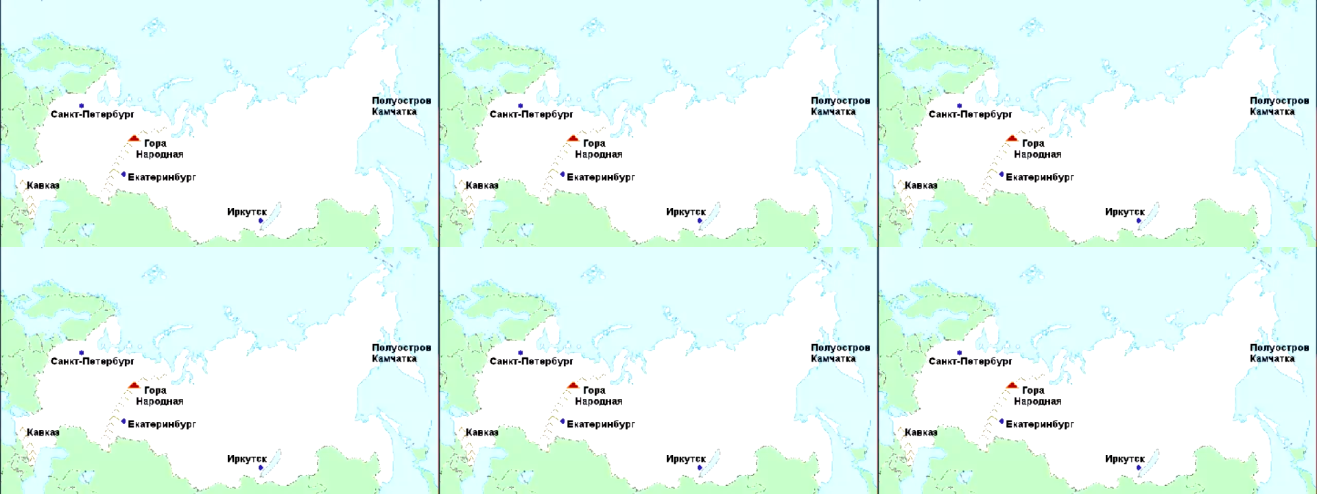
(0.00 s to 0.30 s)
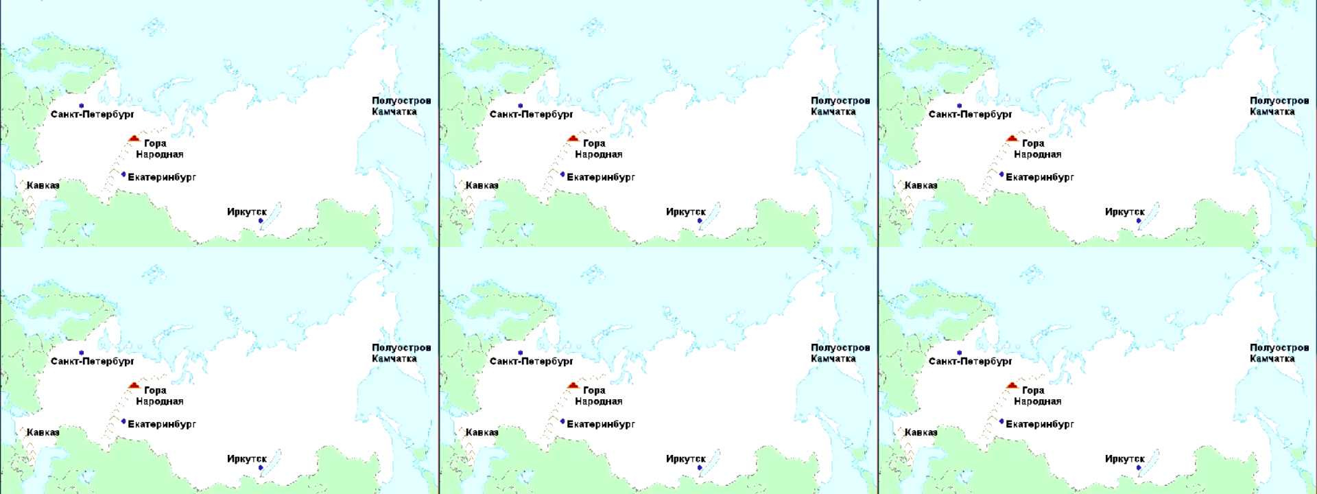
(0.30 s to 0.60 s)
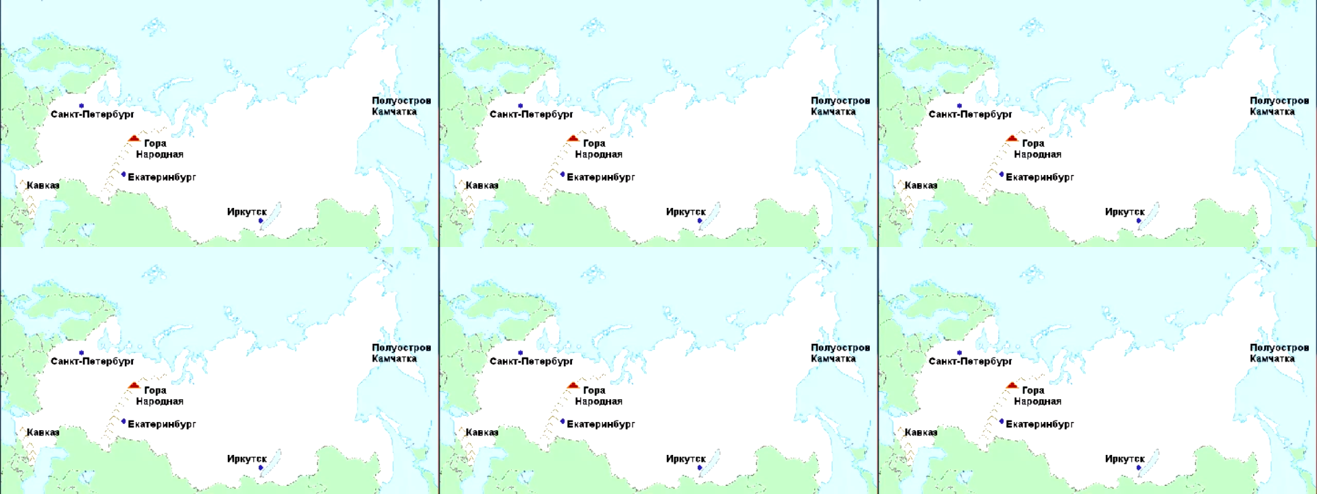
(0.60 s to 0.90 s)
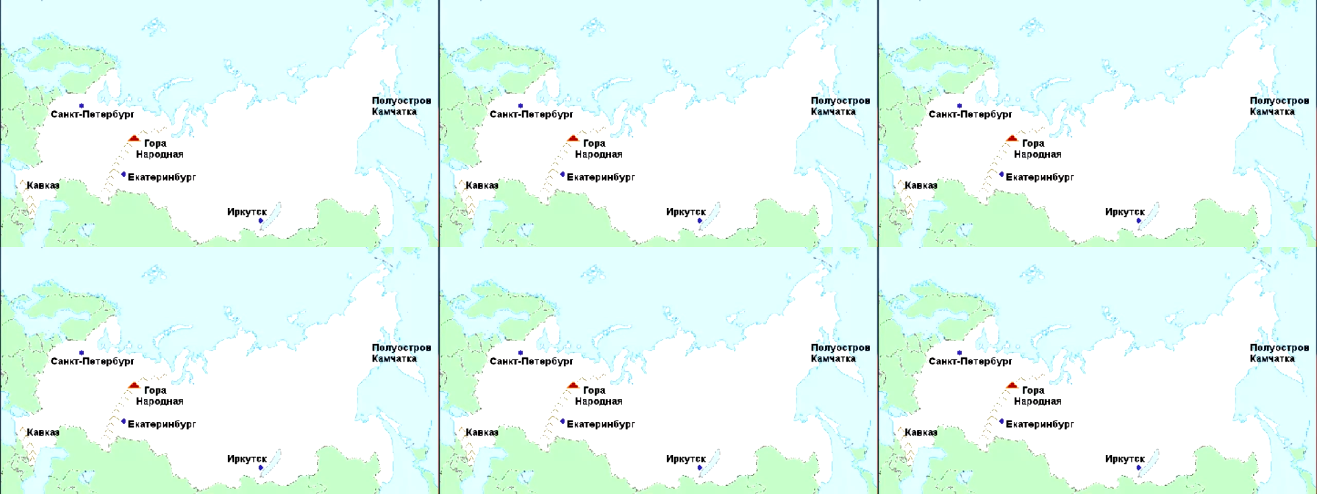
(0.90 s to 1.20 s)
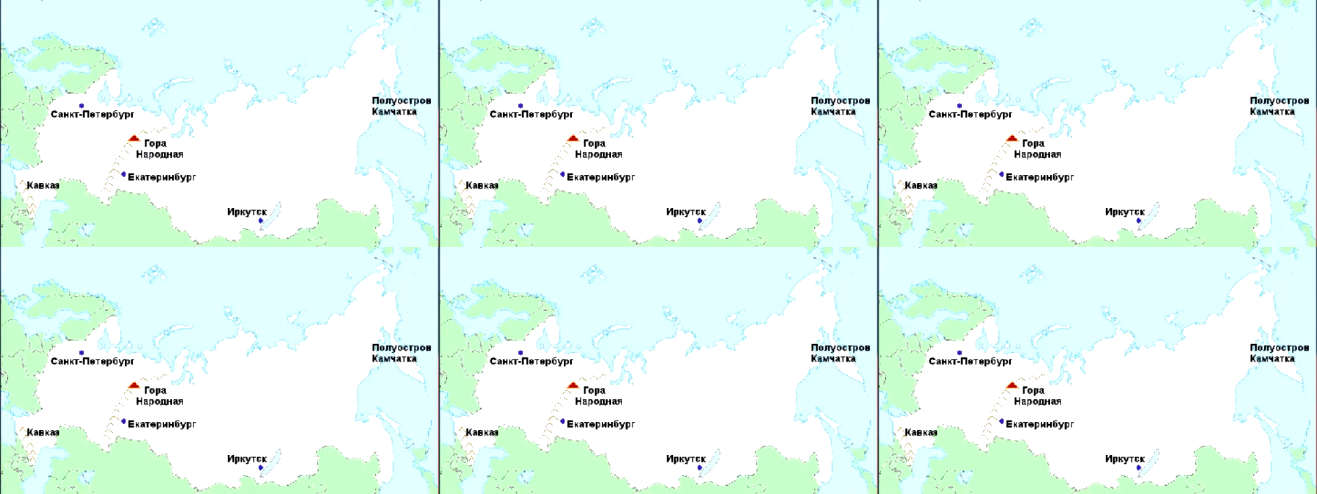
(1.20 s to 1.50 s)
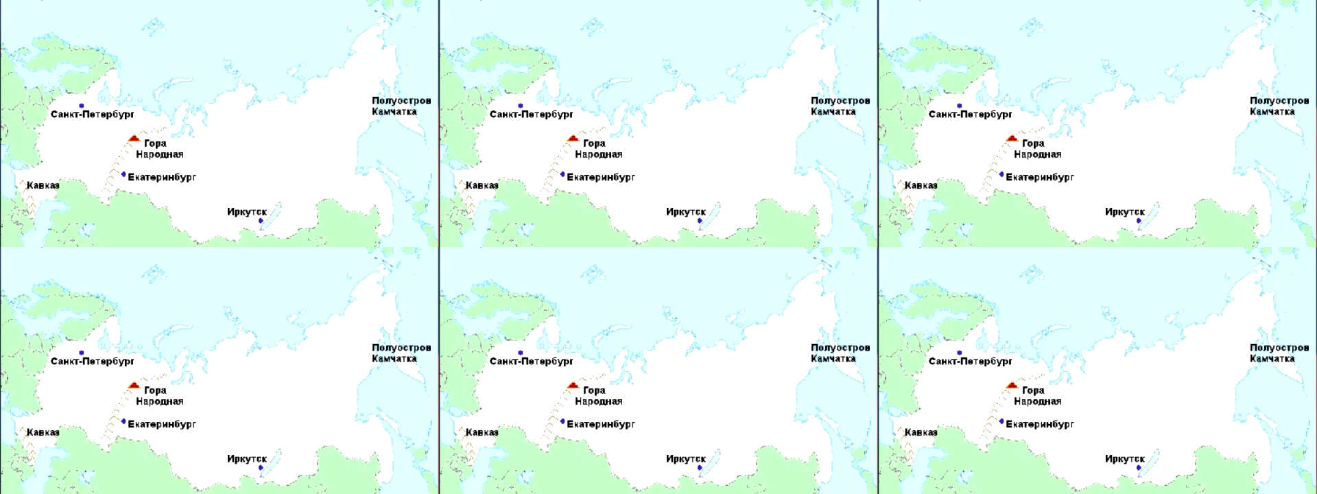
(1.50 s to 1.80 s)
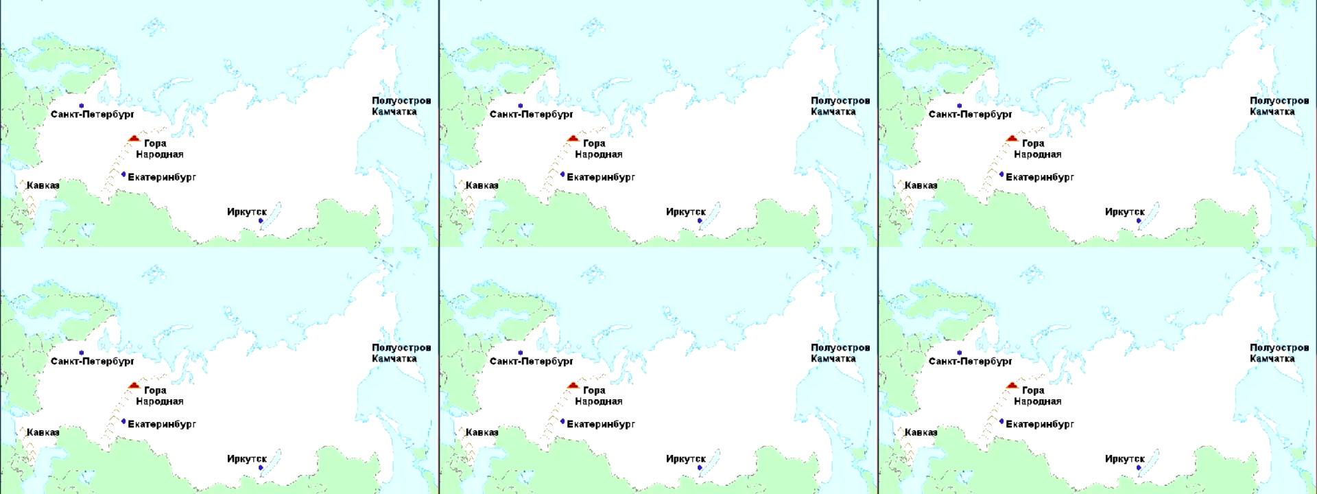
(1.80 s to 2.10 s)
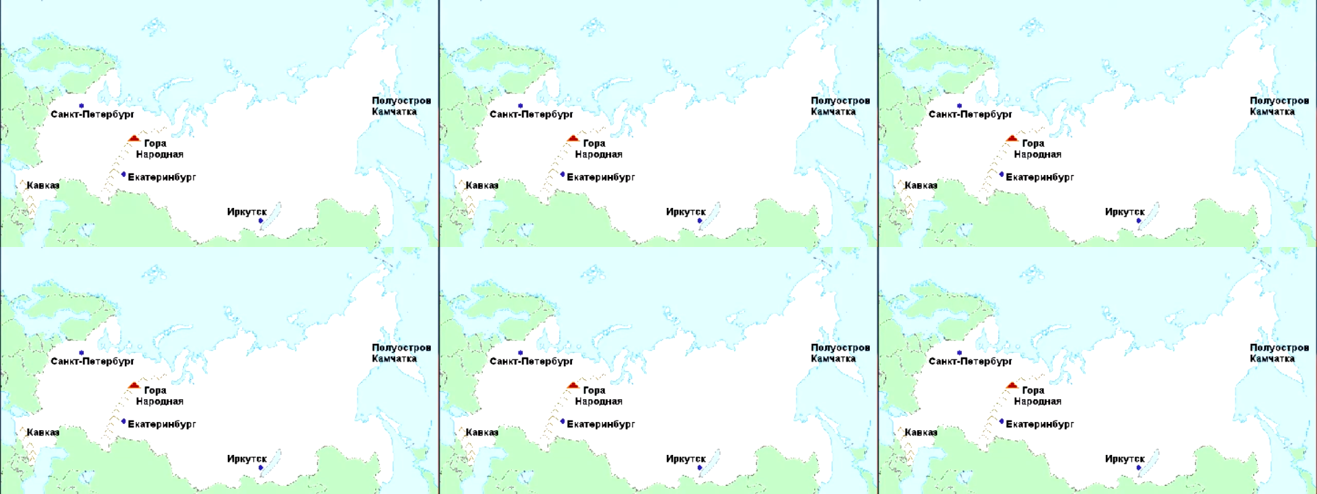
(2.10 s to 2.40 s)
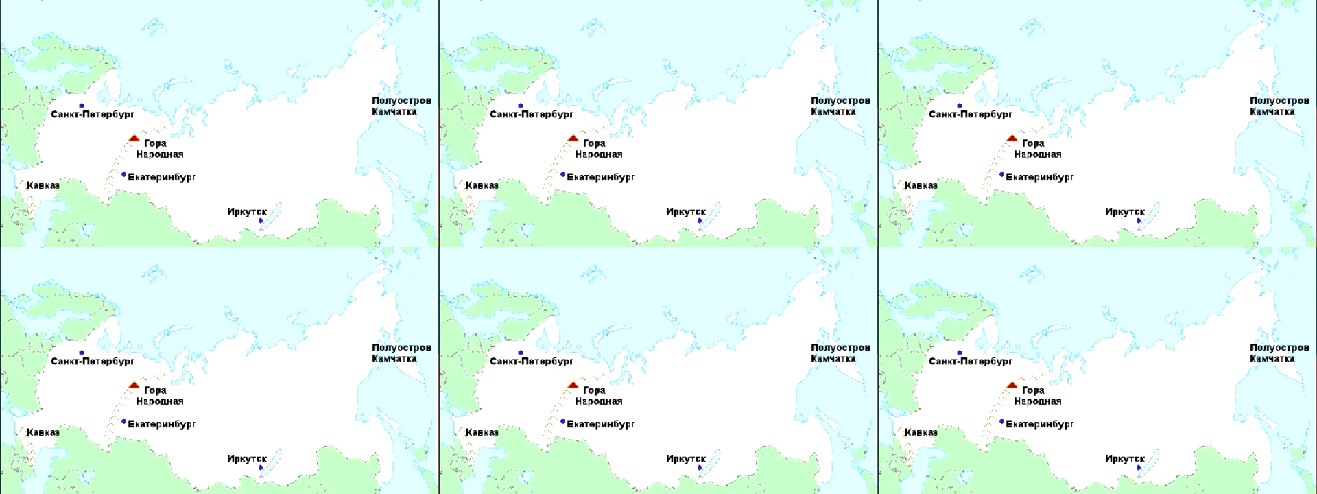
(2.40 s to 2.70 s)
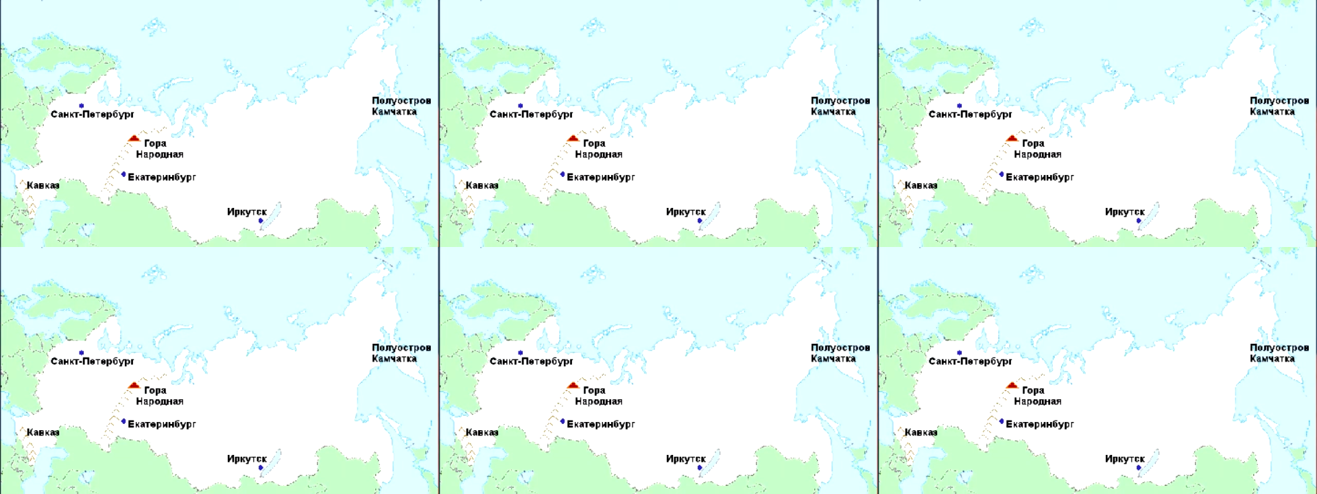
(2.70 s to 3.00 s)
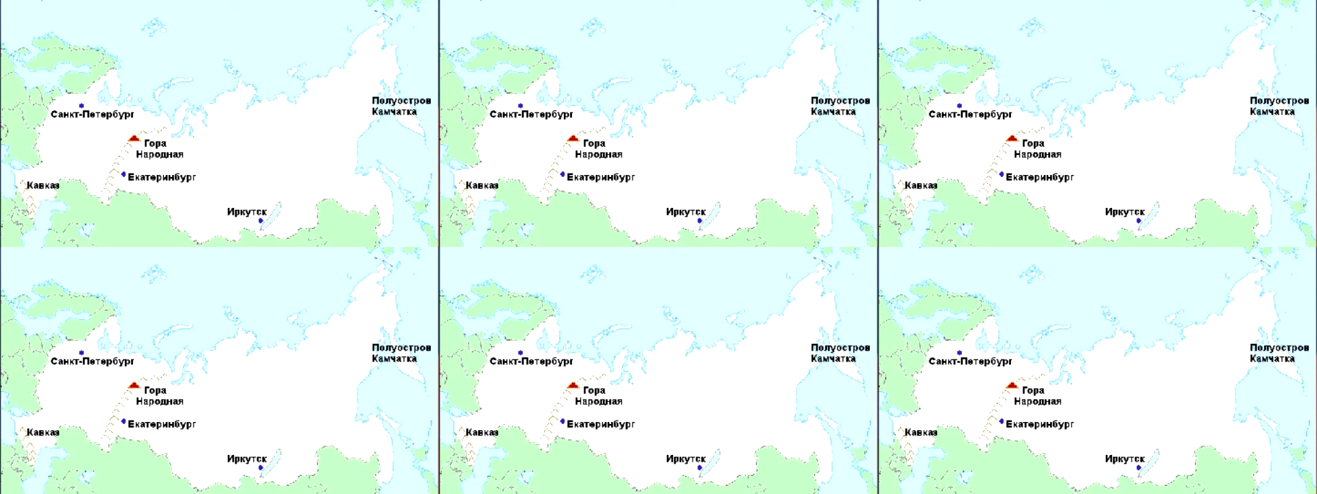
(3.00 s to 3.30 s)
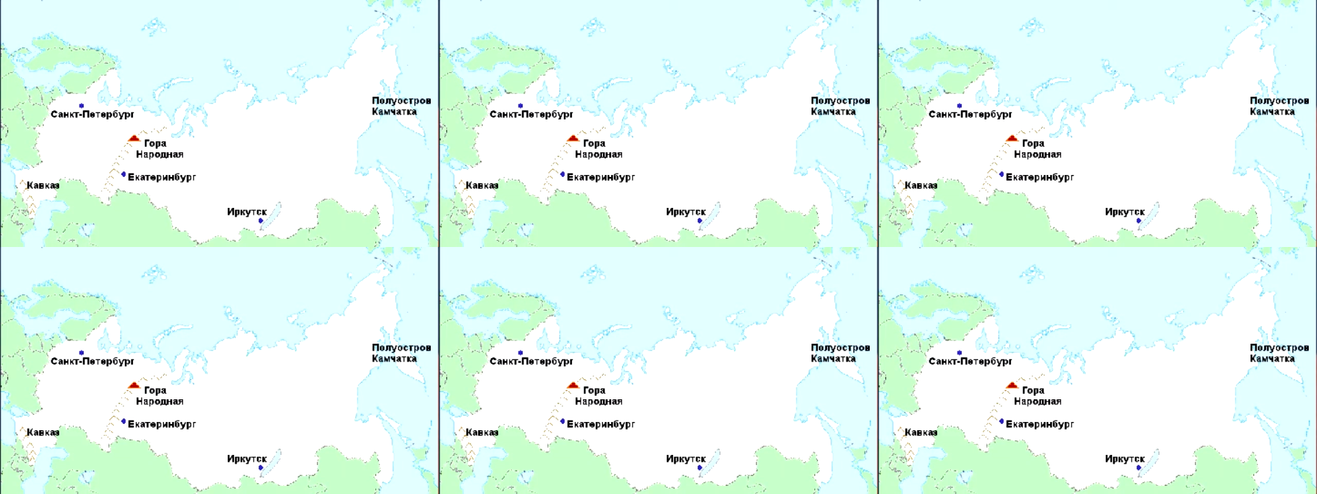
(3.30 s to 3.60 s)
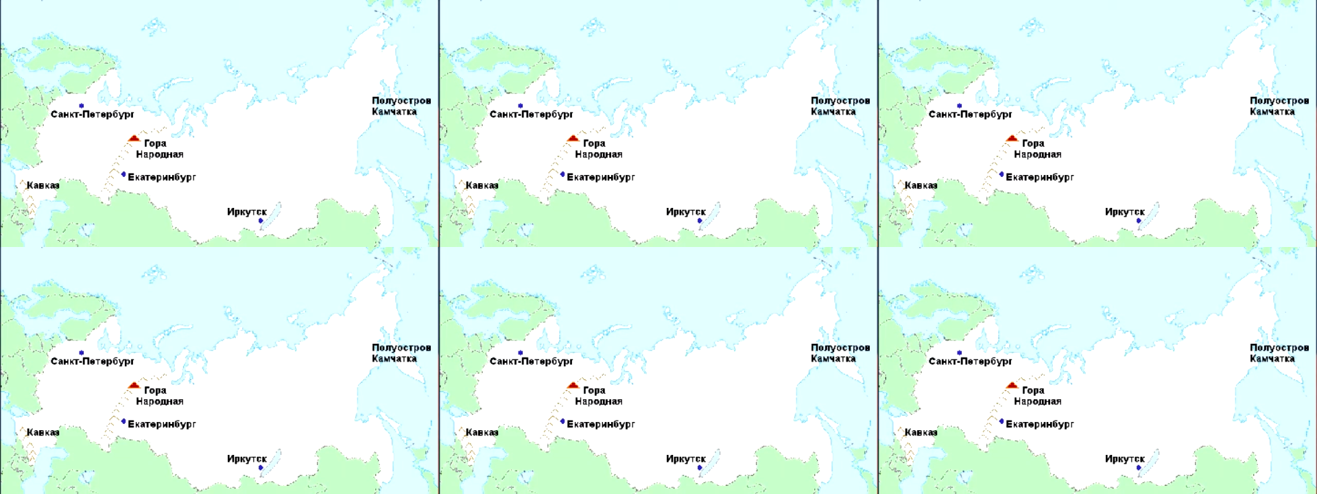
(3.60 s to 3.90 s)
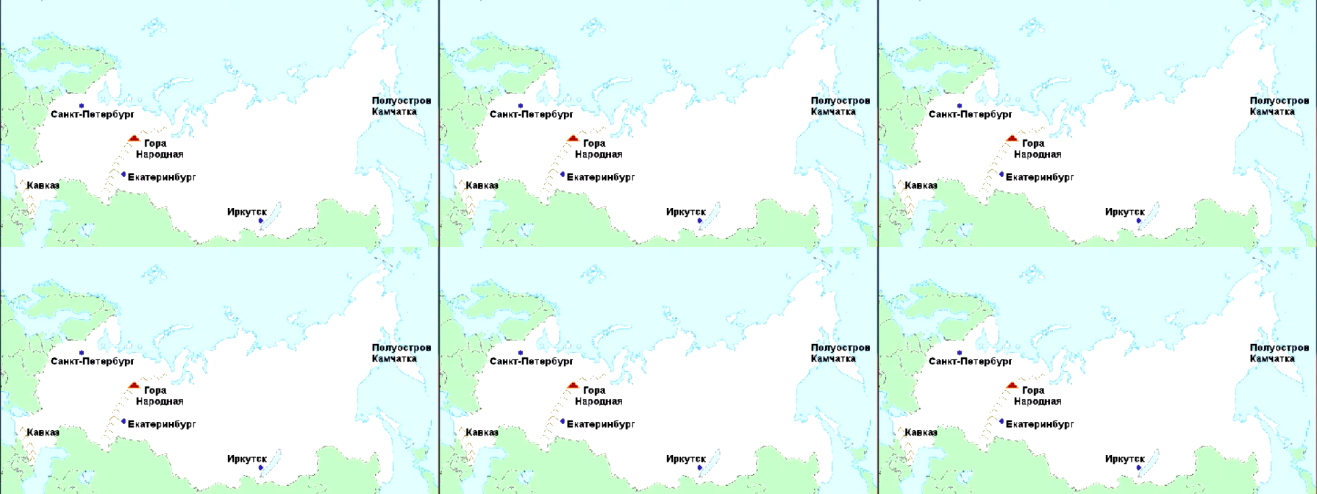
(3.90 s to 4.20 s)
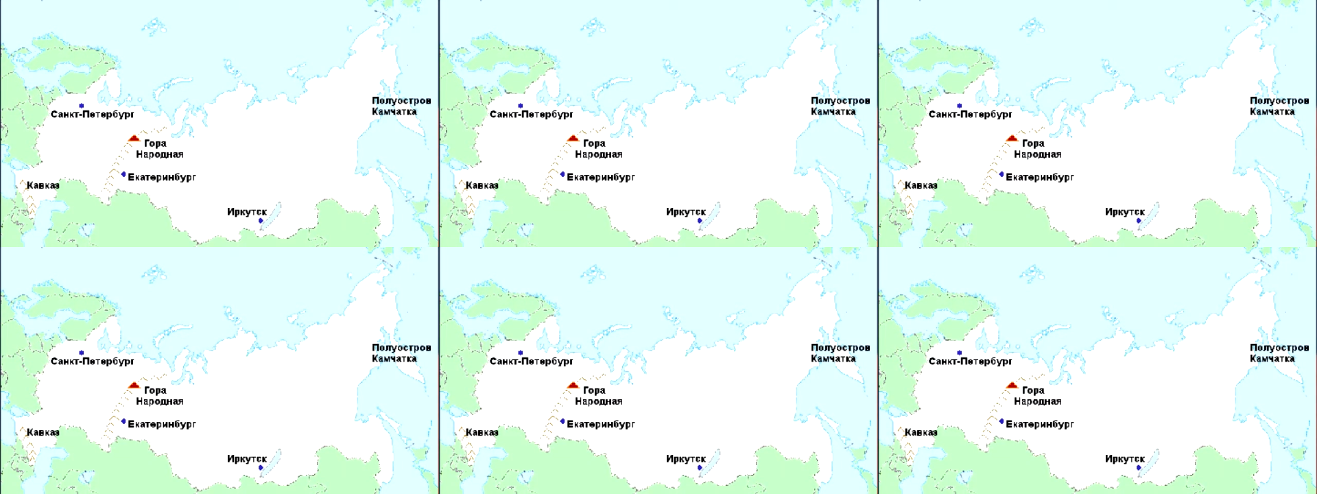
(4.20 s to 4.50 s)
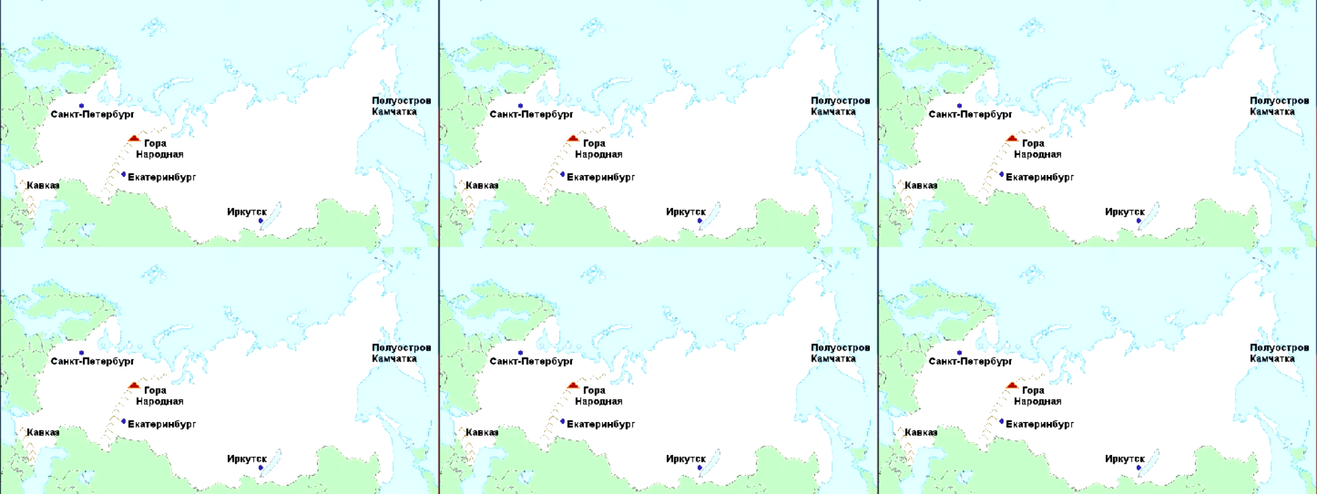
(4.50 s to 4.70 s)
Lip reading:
No face is visible, so there are no lips to read.